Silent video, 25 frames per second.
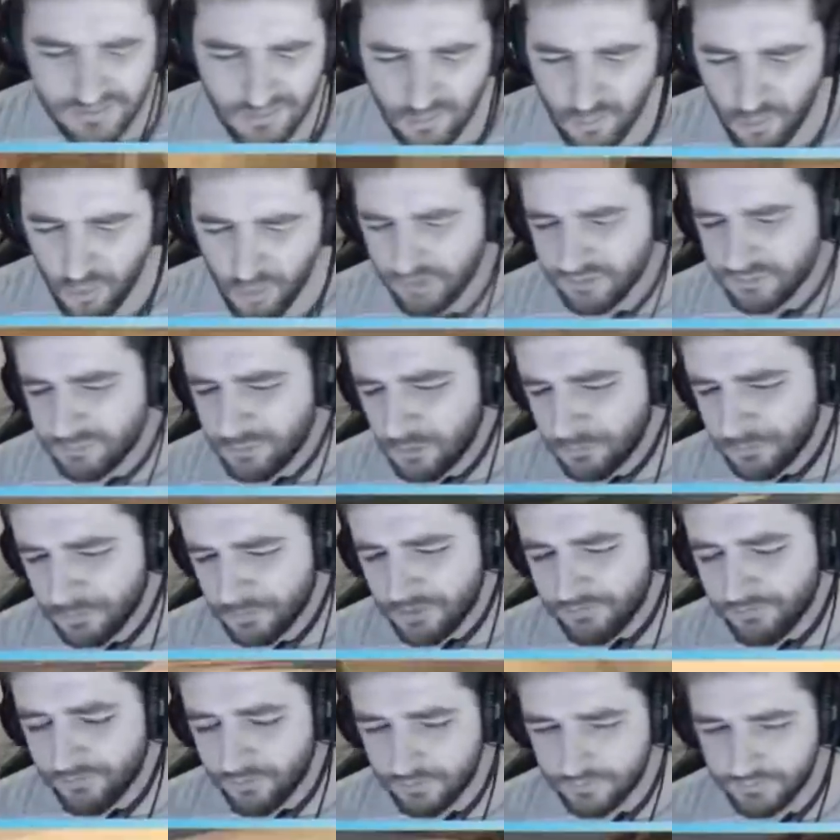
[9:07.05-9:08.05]
work properly
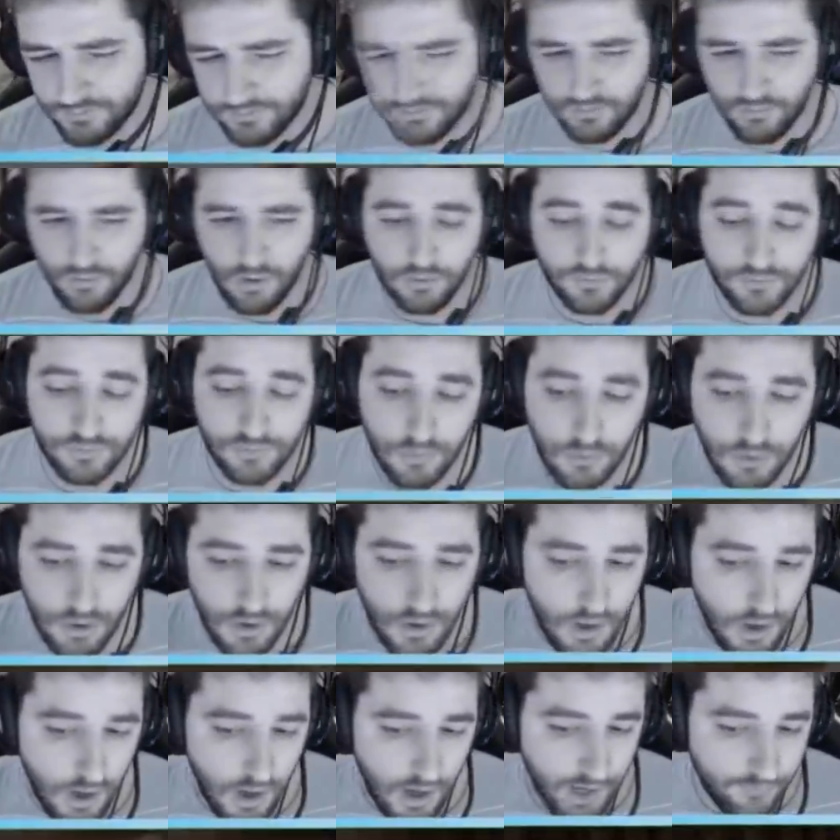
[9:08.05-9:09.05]
for this as well. So
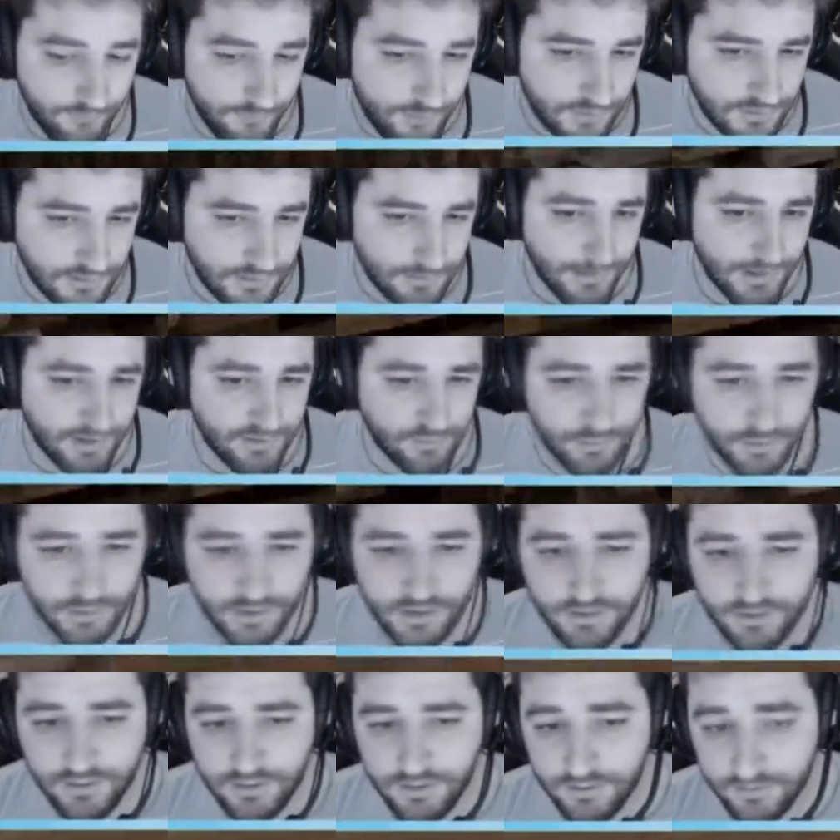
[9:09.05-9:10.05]
I think the best grenade
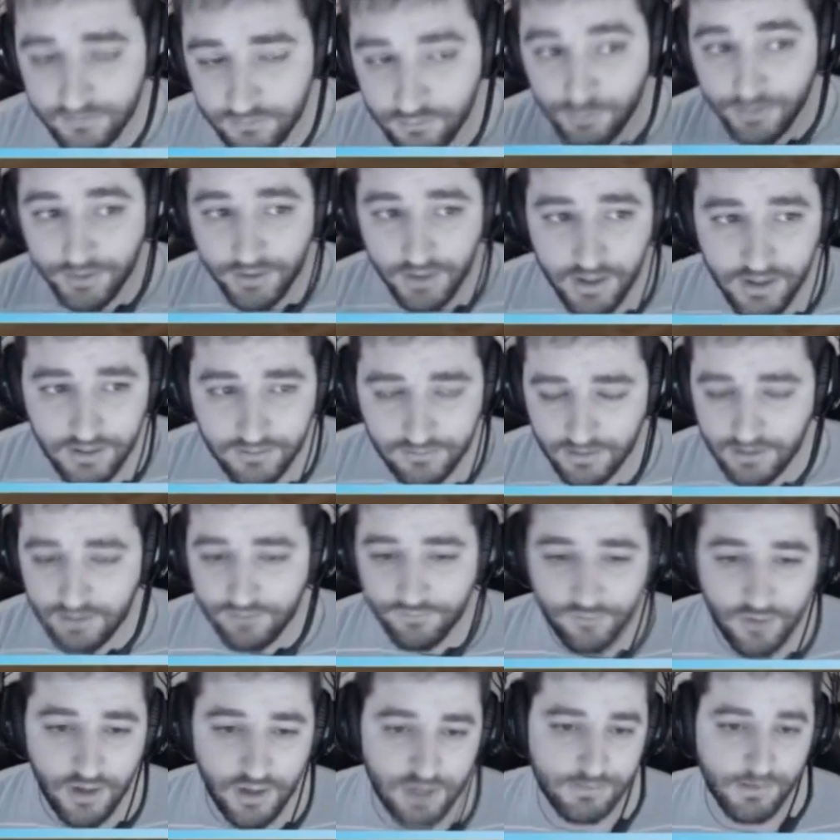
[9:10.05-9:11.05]
here is grenades and
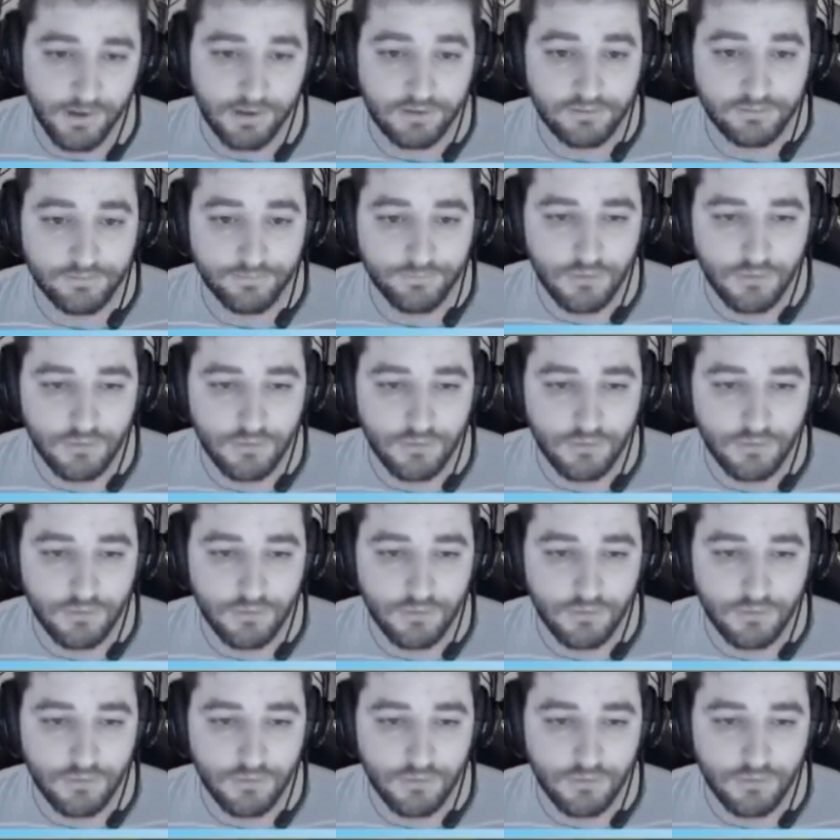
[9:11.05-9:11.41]
flashbangs.